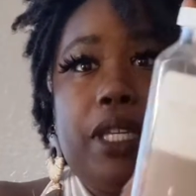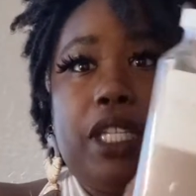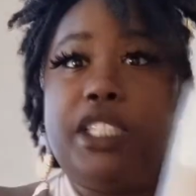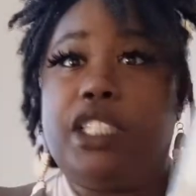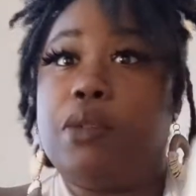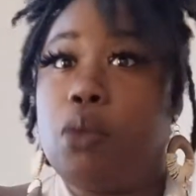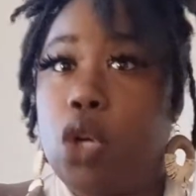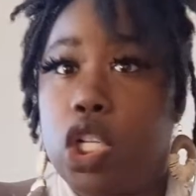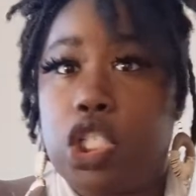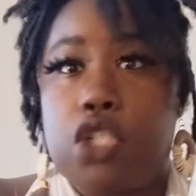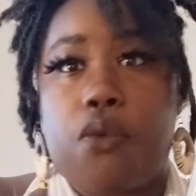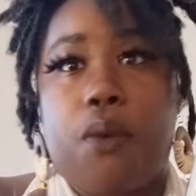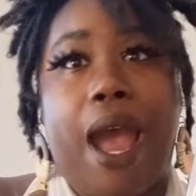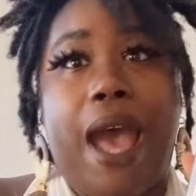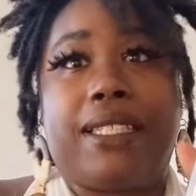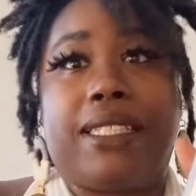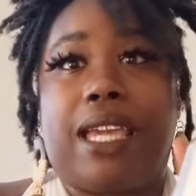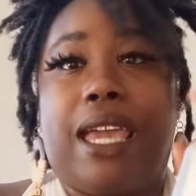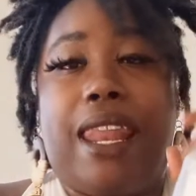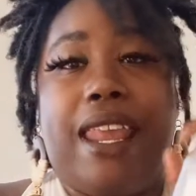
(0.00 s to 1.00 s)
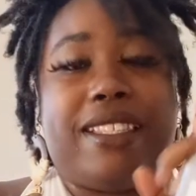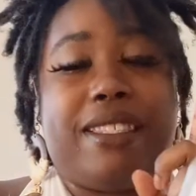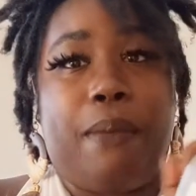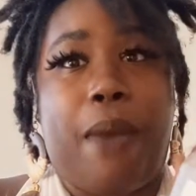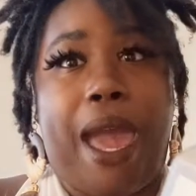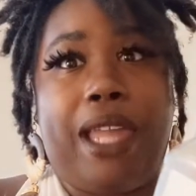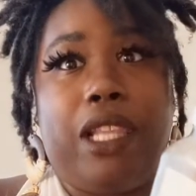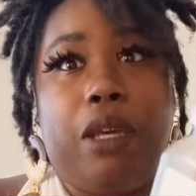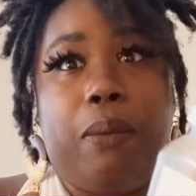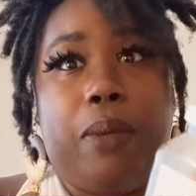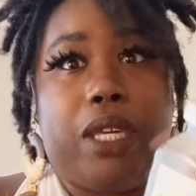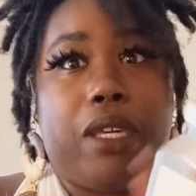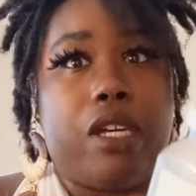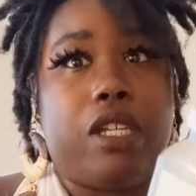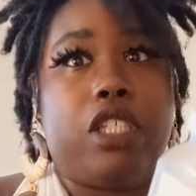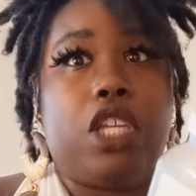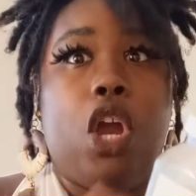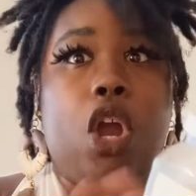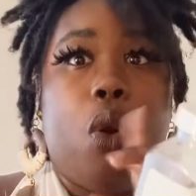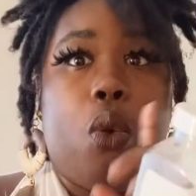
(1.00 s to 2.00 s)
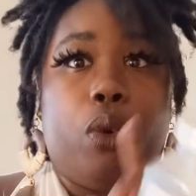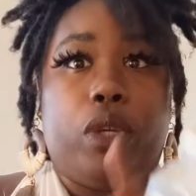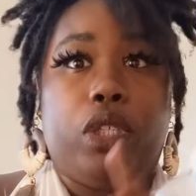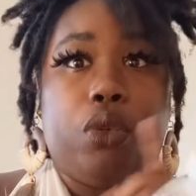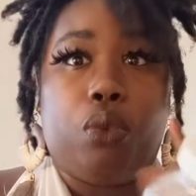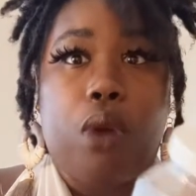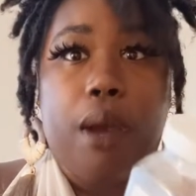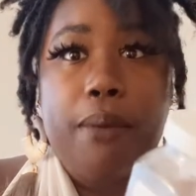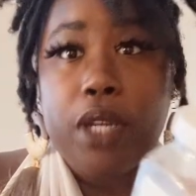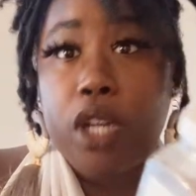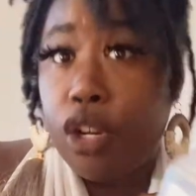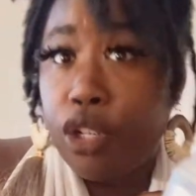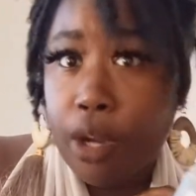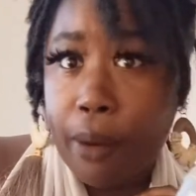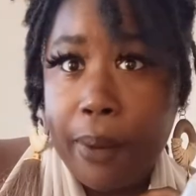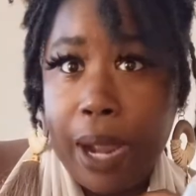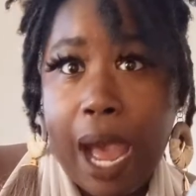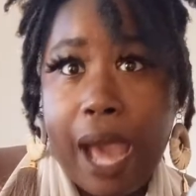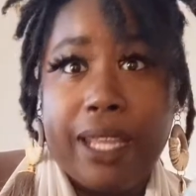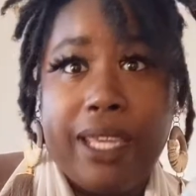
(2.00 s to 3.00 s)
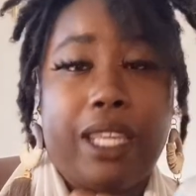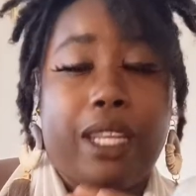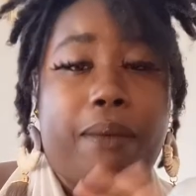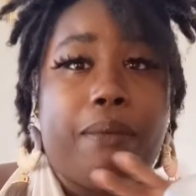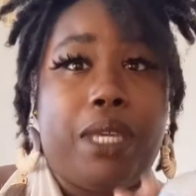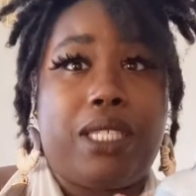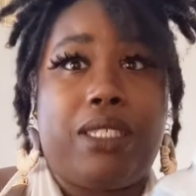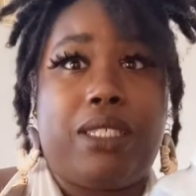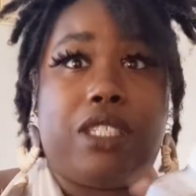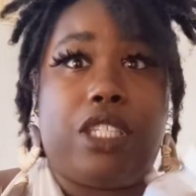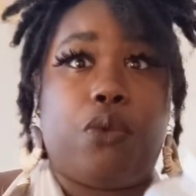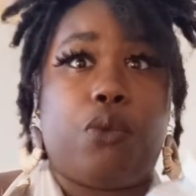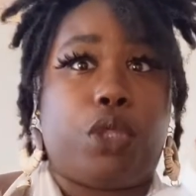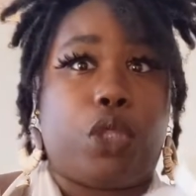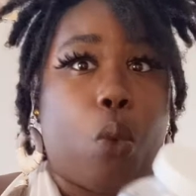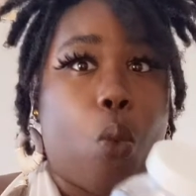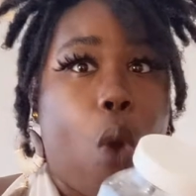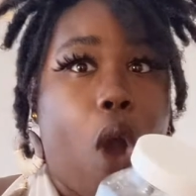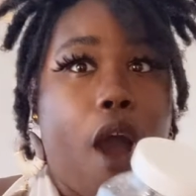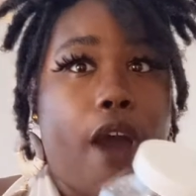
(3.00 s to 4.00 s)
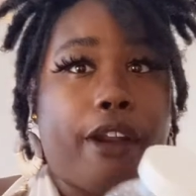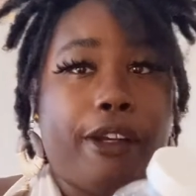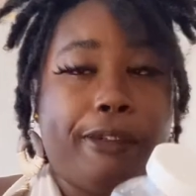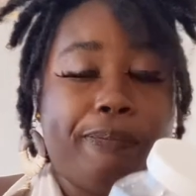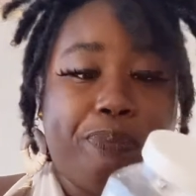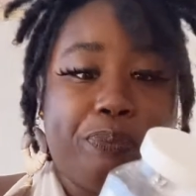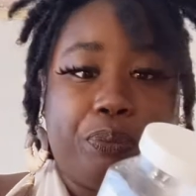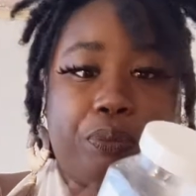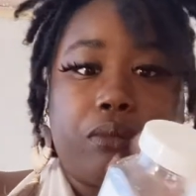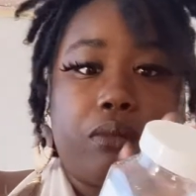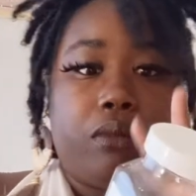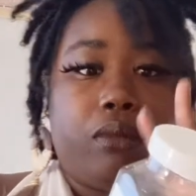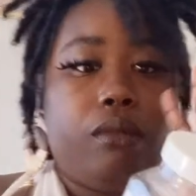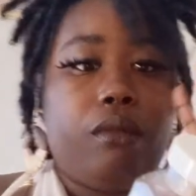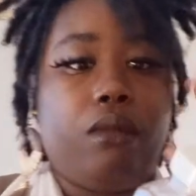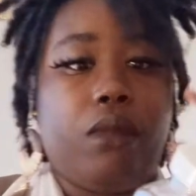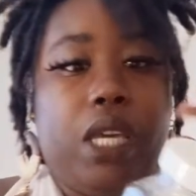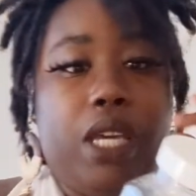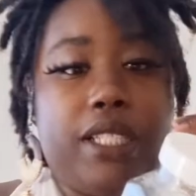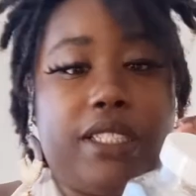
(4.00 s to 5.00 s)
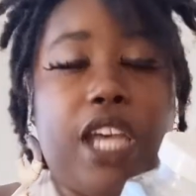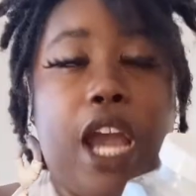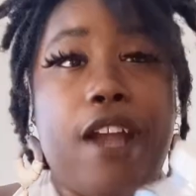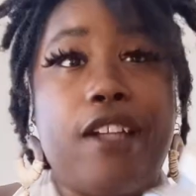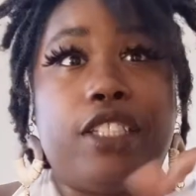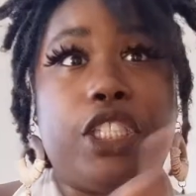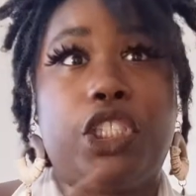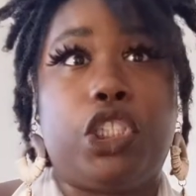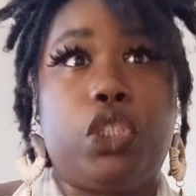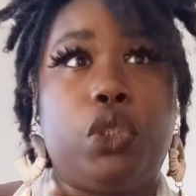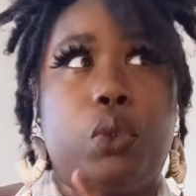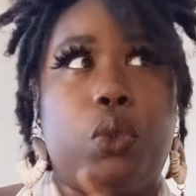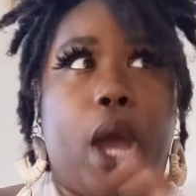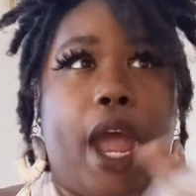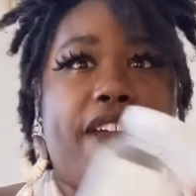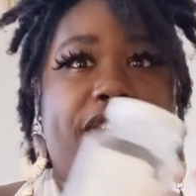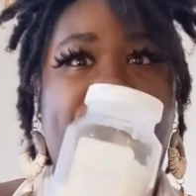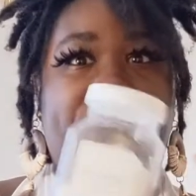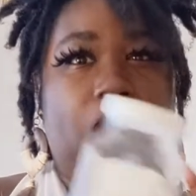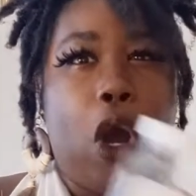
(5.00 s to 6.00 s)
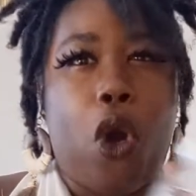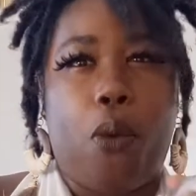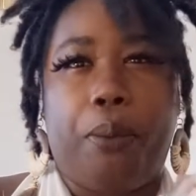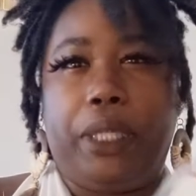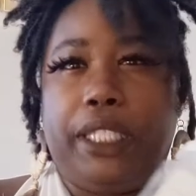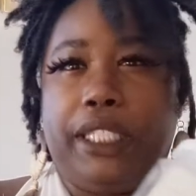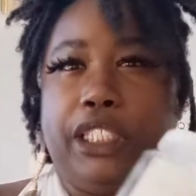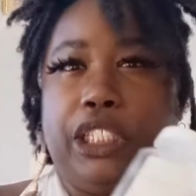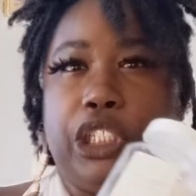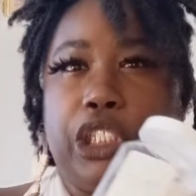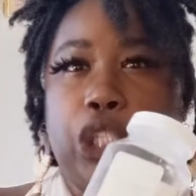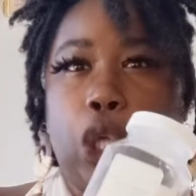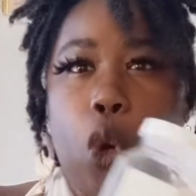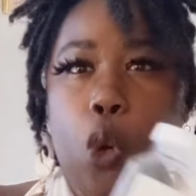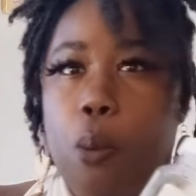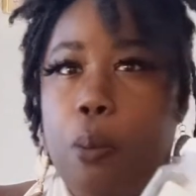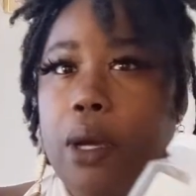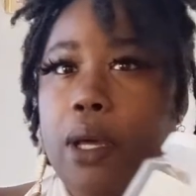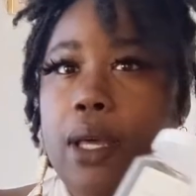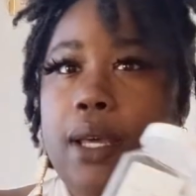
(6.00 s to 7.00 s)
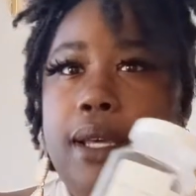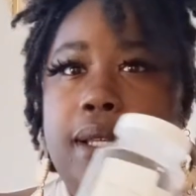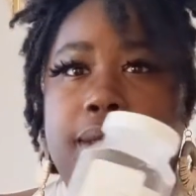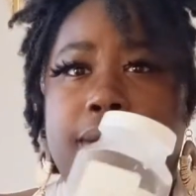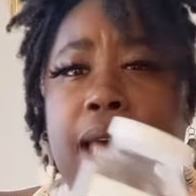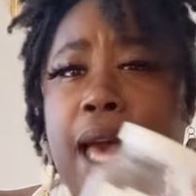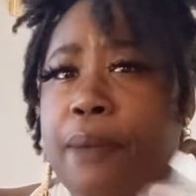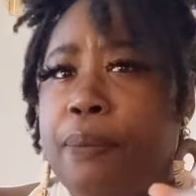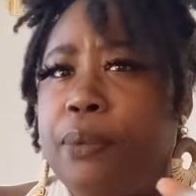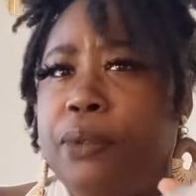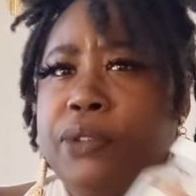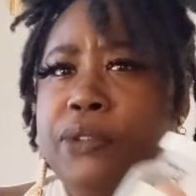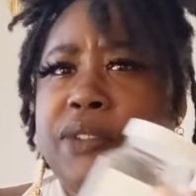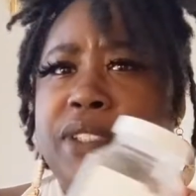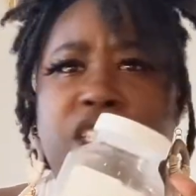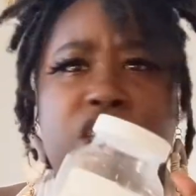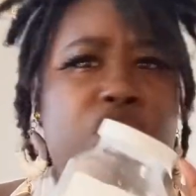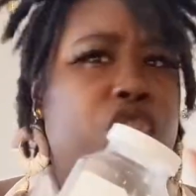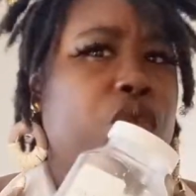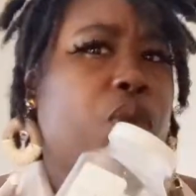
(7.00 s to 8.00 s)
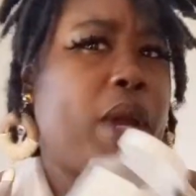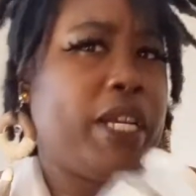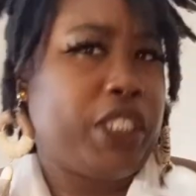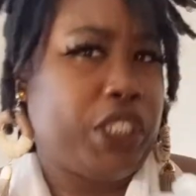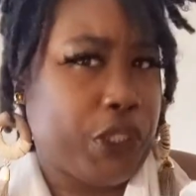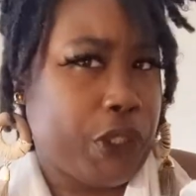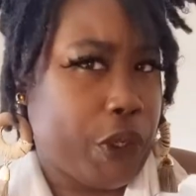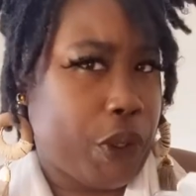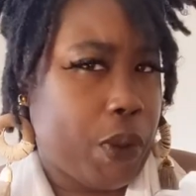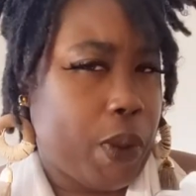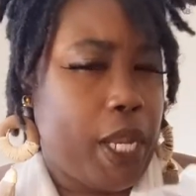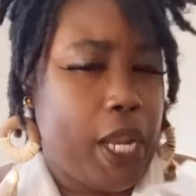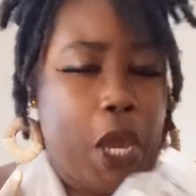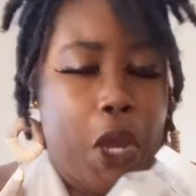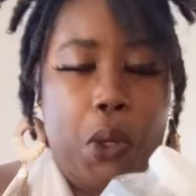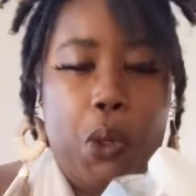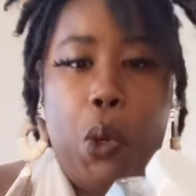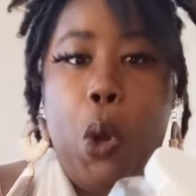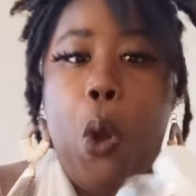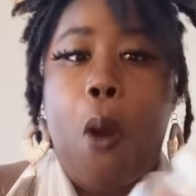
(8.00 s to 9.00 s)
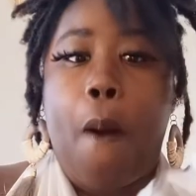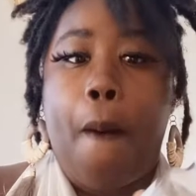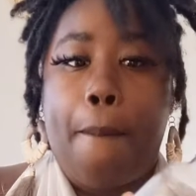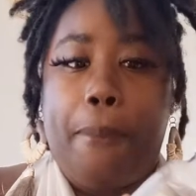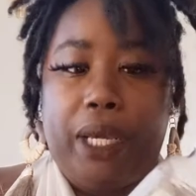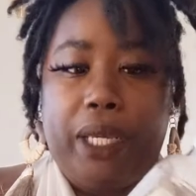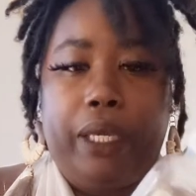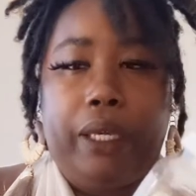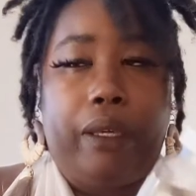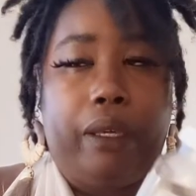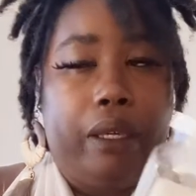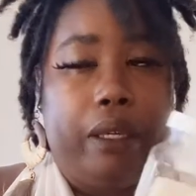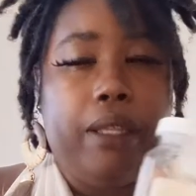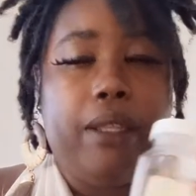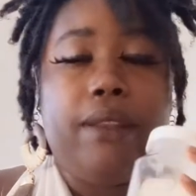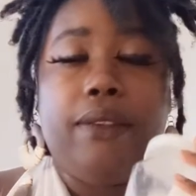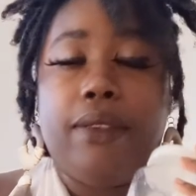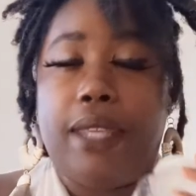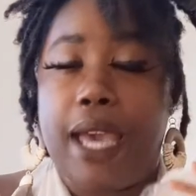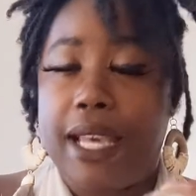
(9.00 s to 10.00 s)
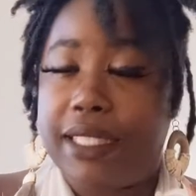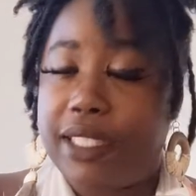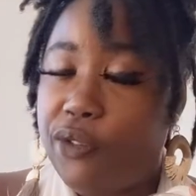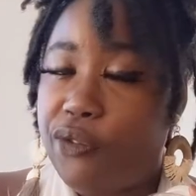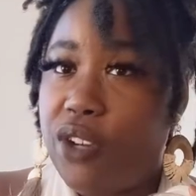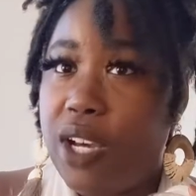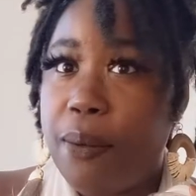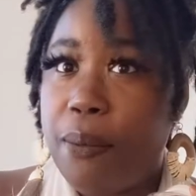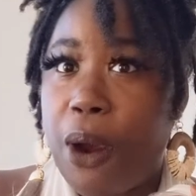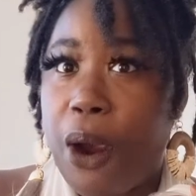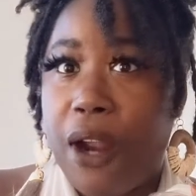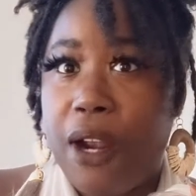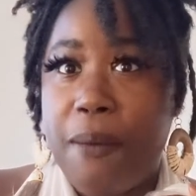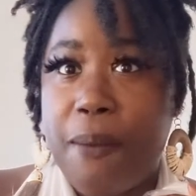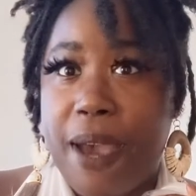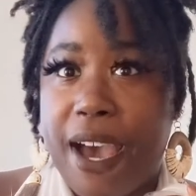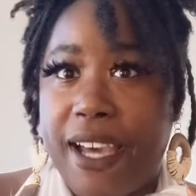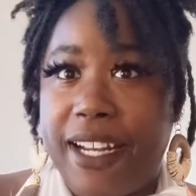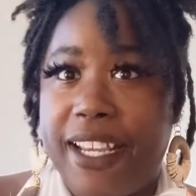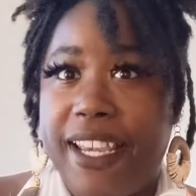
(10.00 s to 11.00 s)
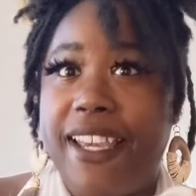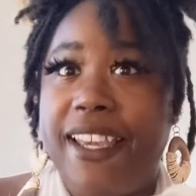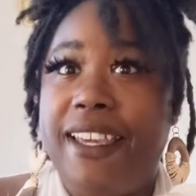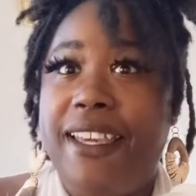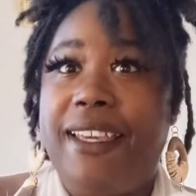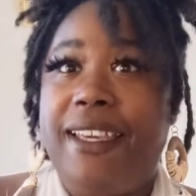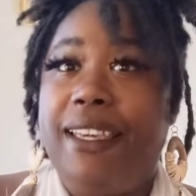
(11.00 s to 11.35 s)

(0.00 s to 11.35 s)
it is moisturizing and it's mainly because when you rub it on your body and it mixes in with the water, it turns into a foamy soap type of situation going on. But yeah, that's the fun part about it.